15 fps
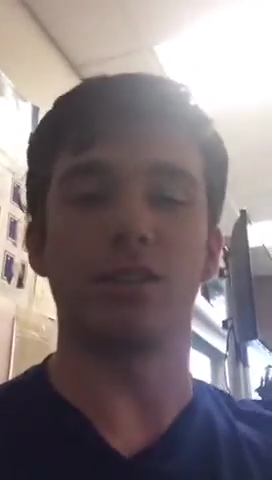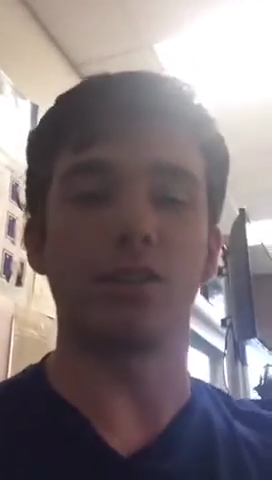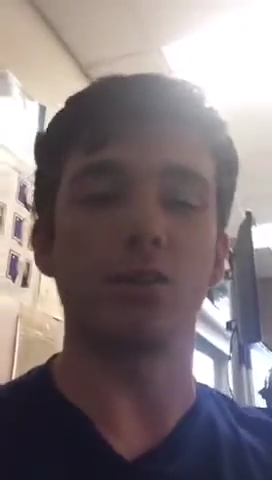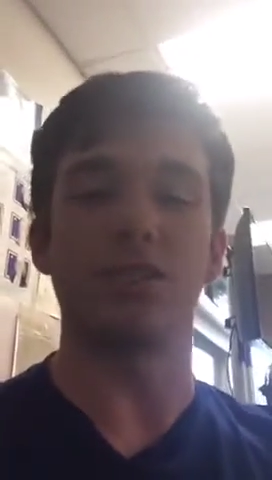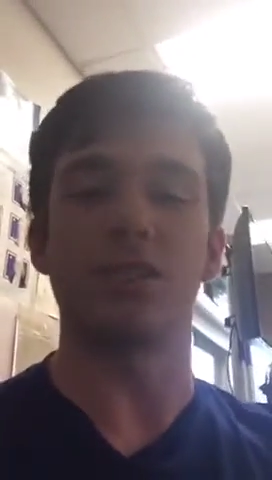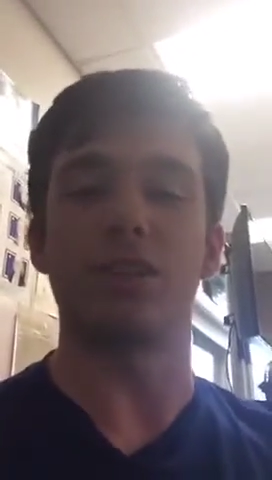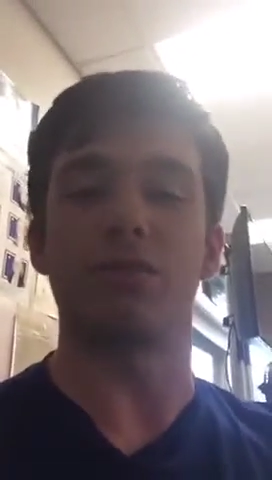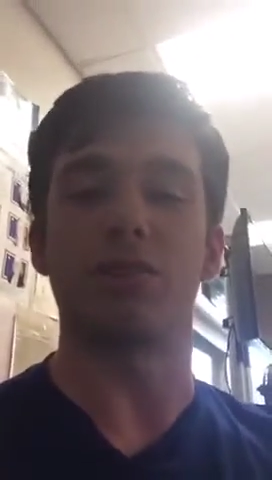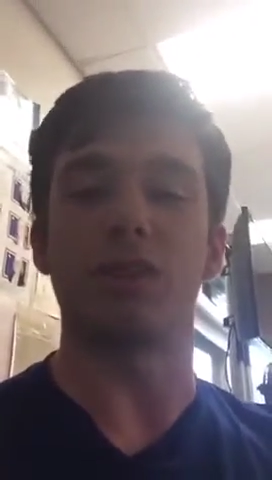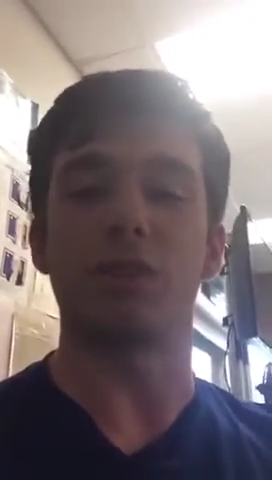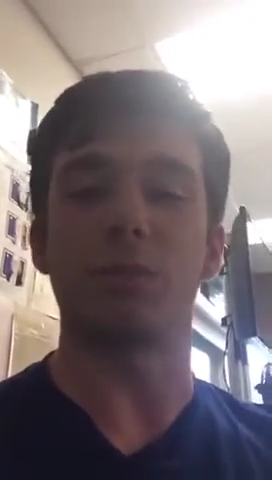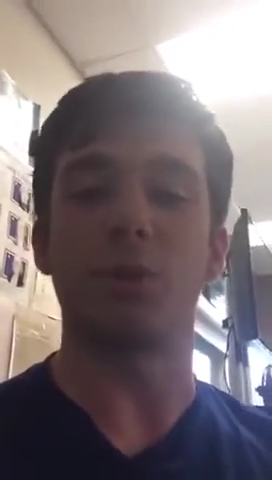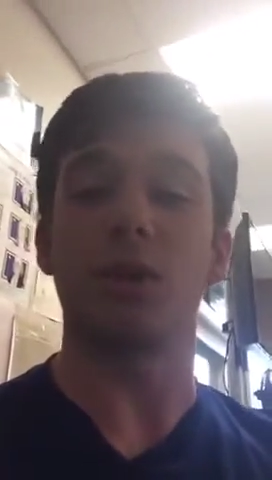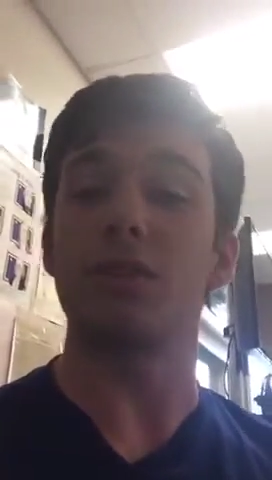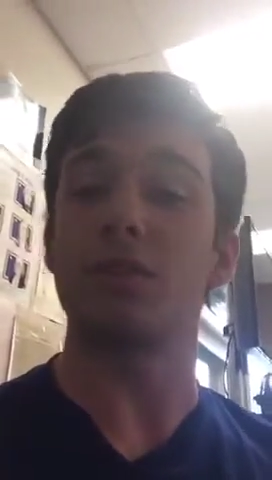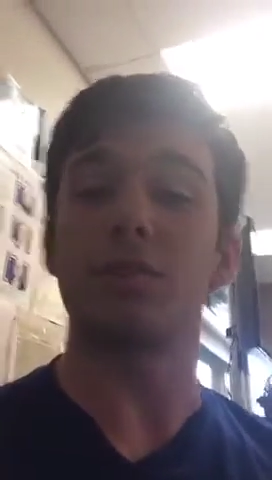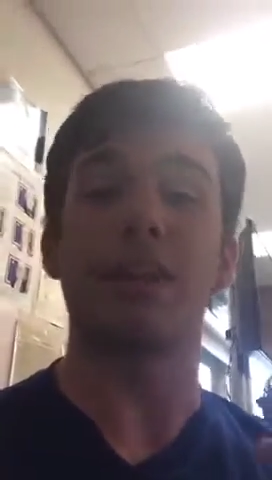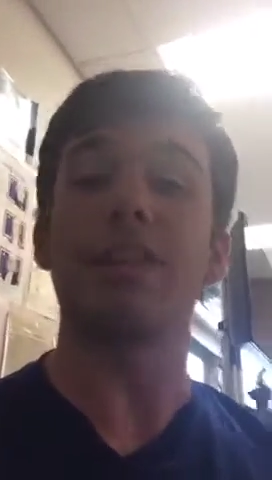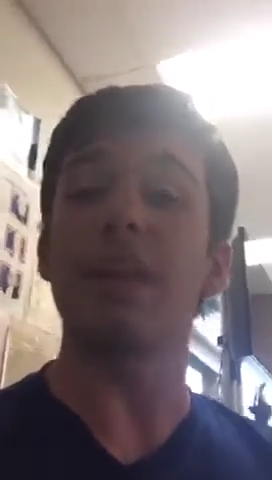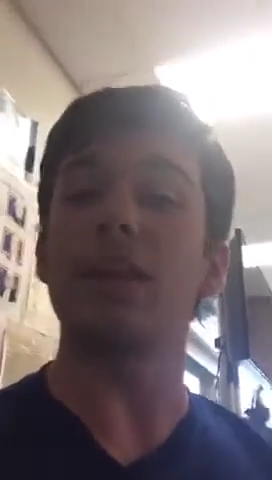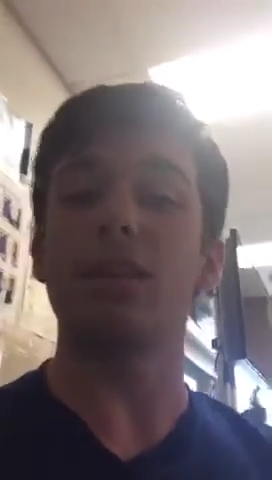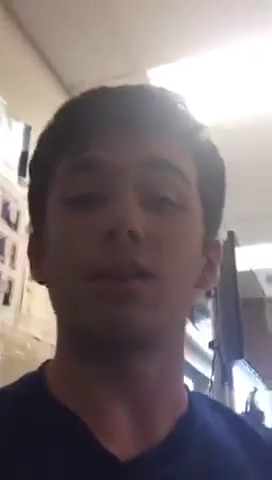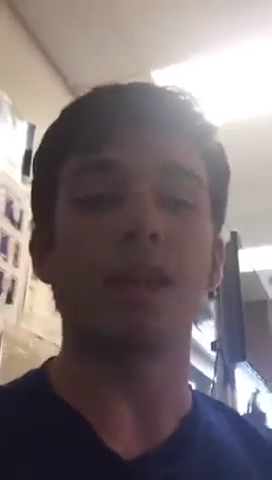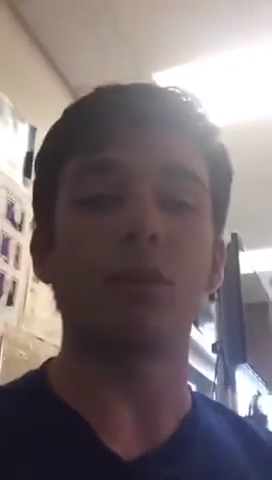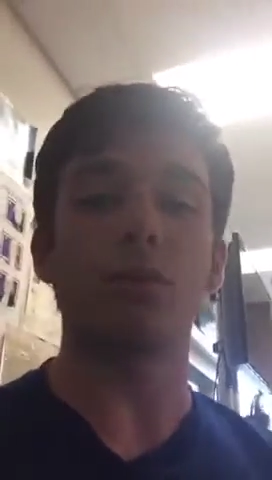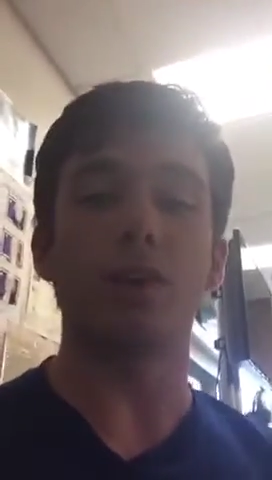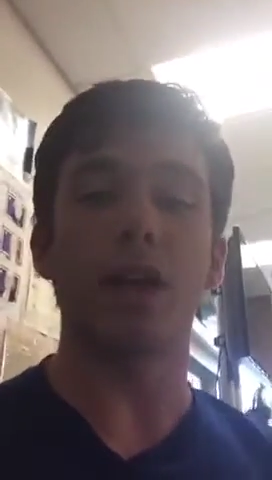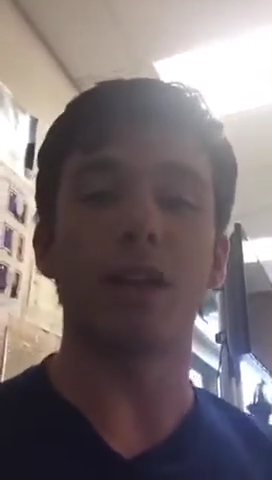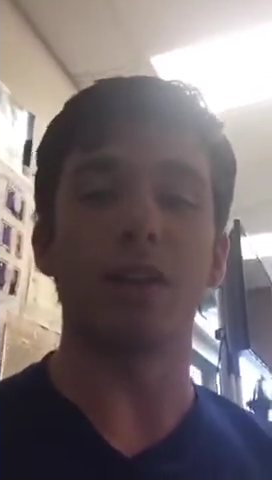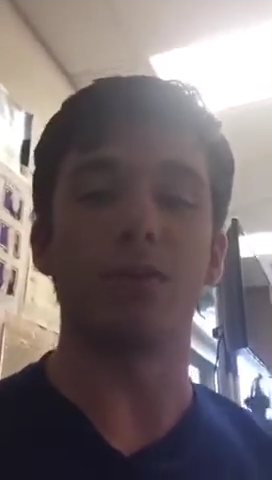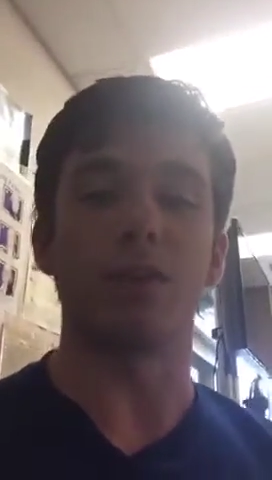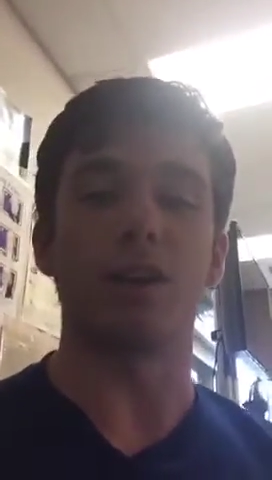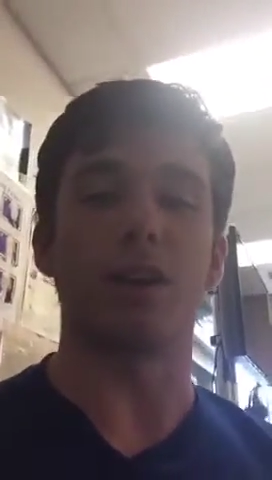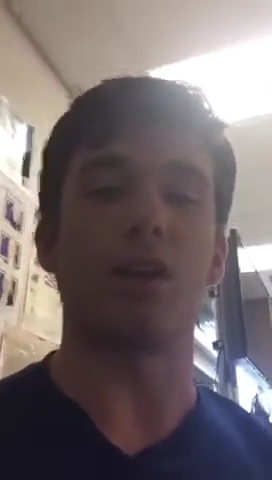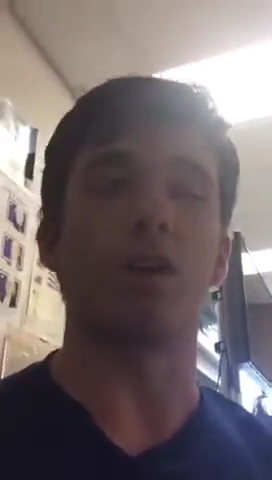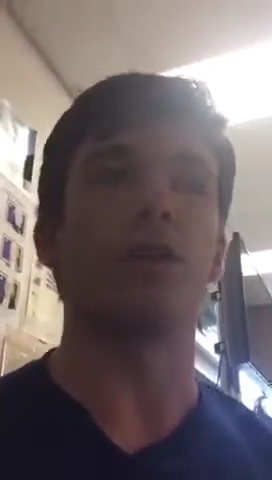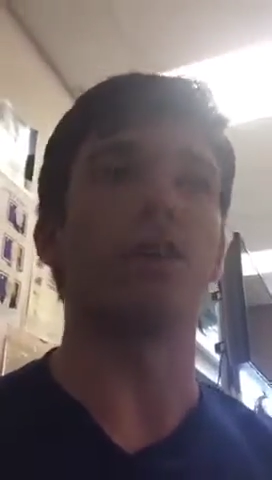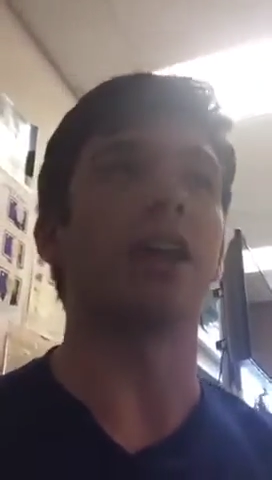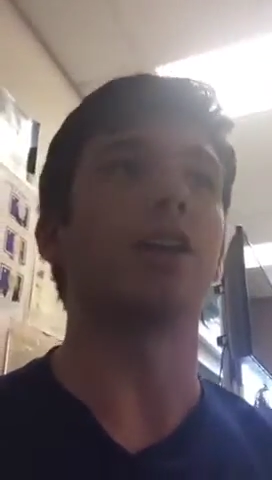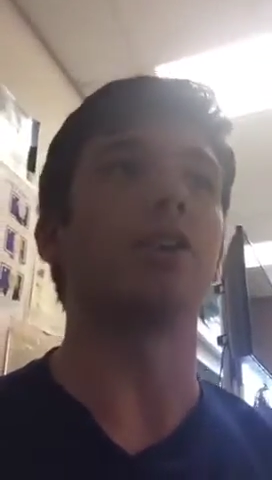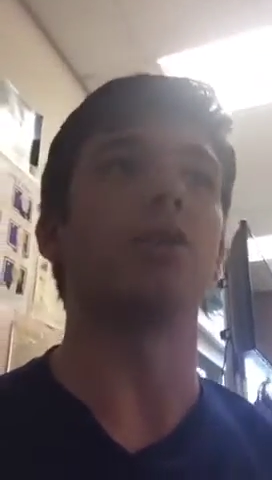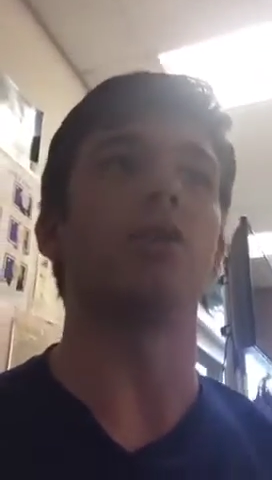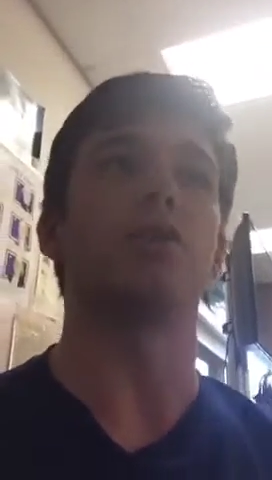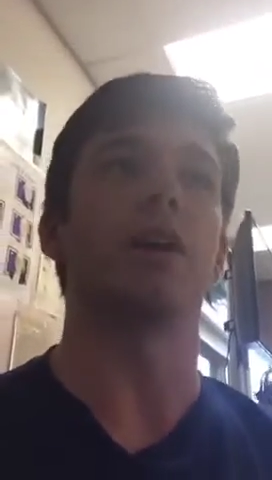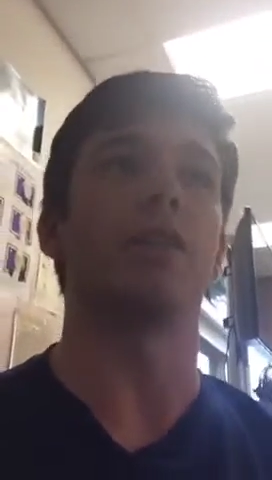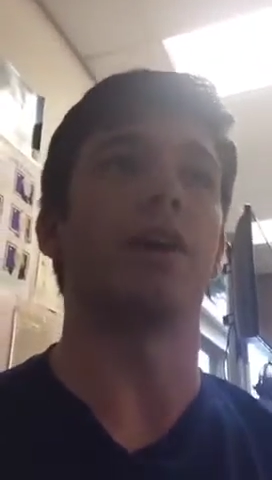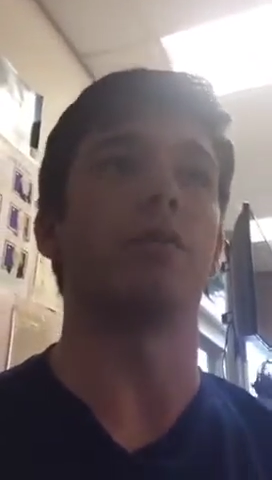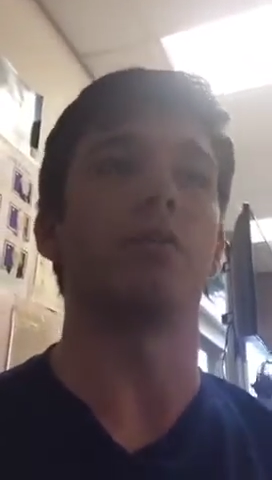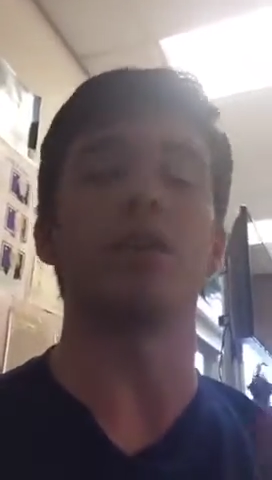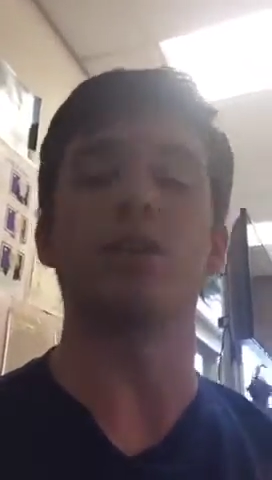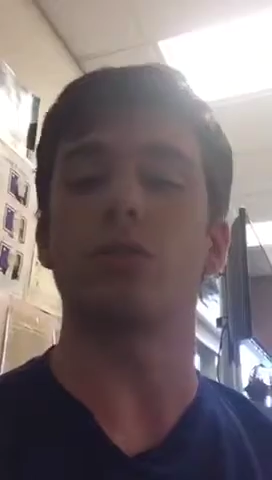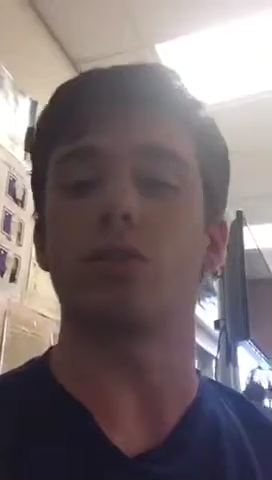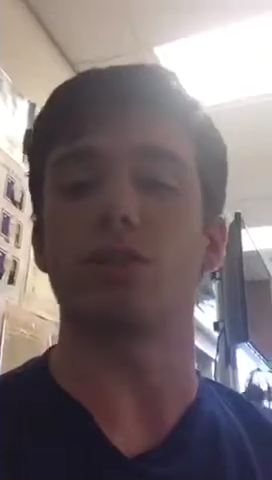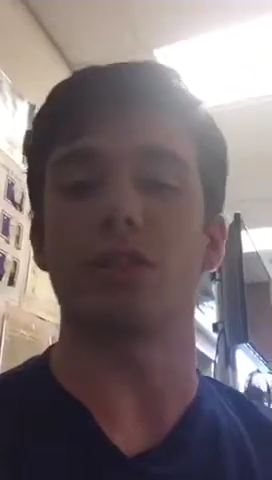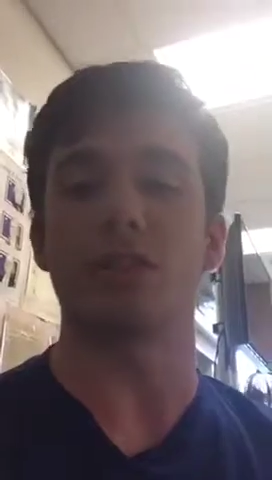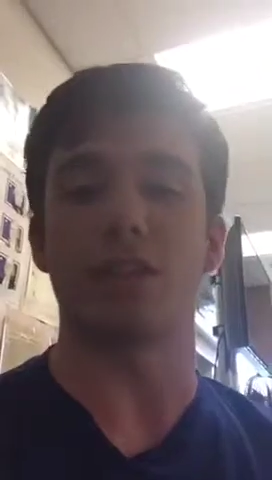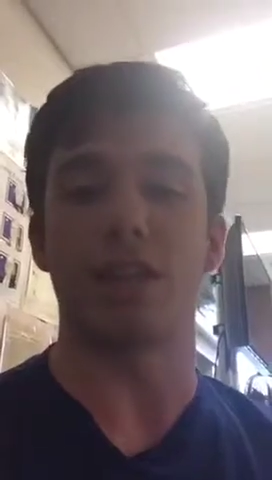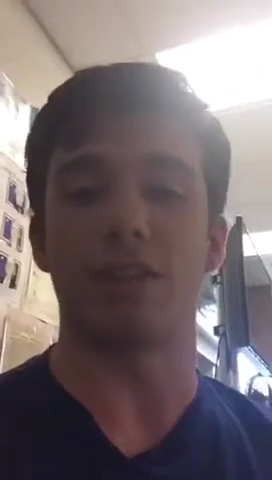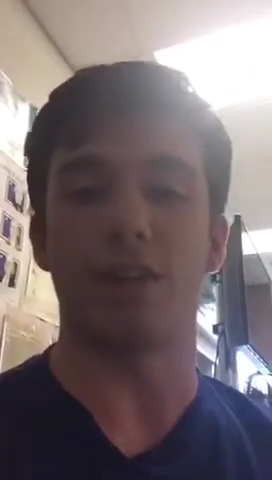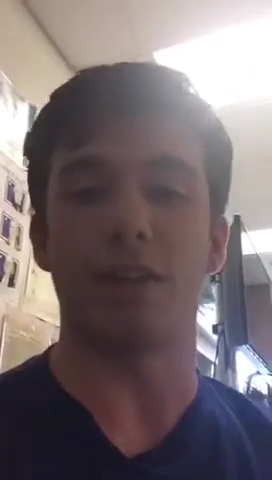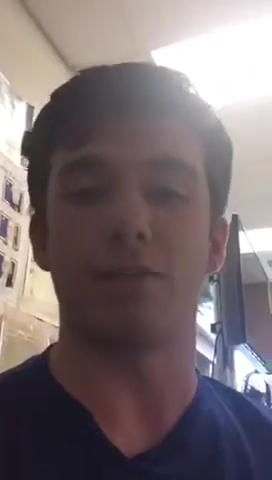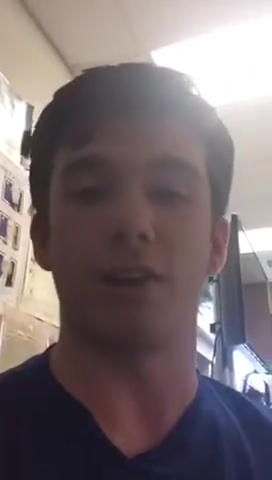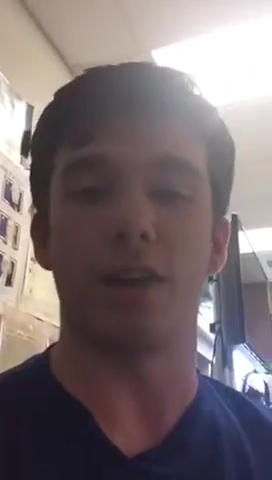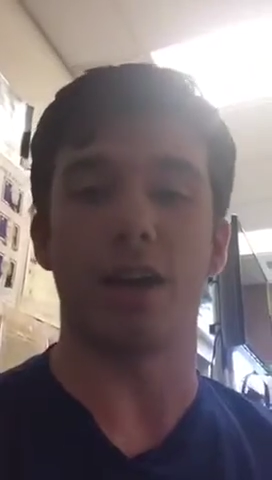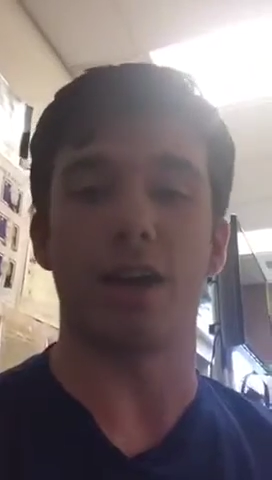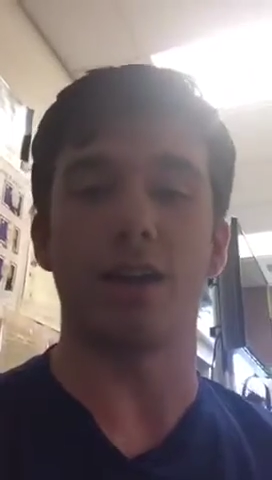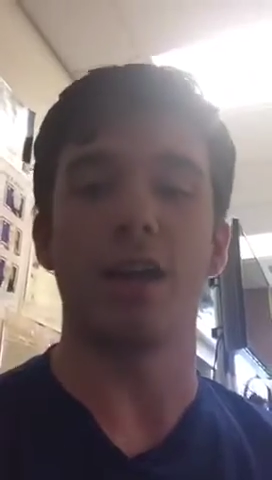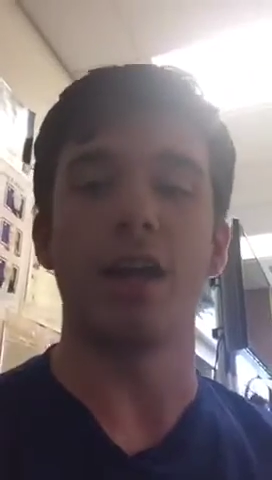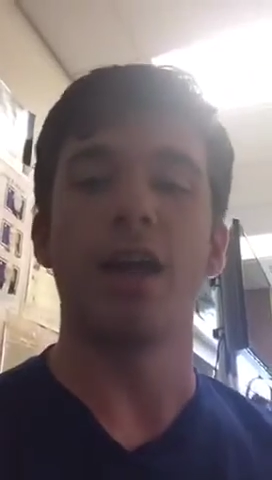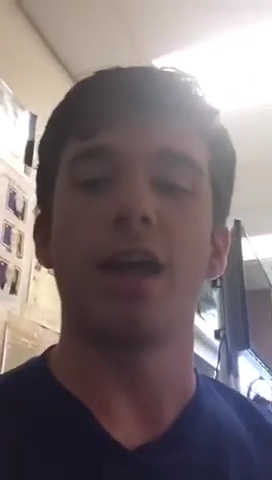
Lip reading: use these different experiences that they create even, or they can use online resources that they find